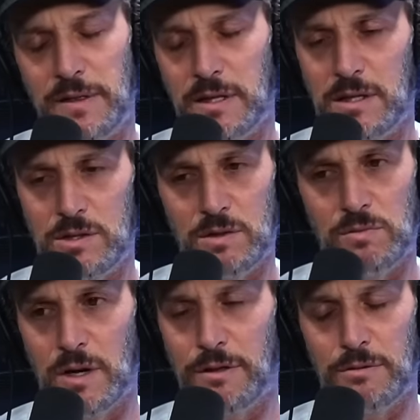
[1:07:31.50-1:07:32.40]
think you should
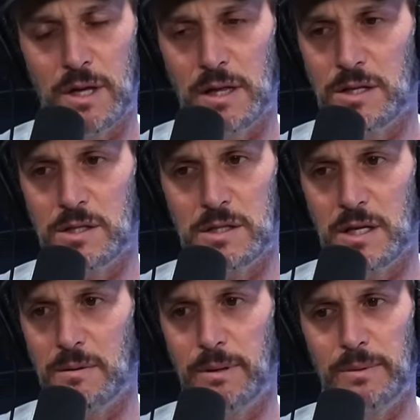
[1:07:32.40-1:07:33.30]
run it through that luscious
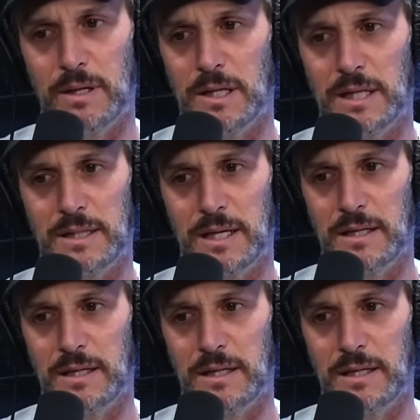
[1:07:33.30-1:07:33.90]
hair. People are going to like that.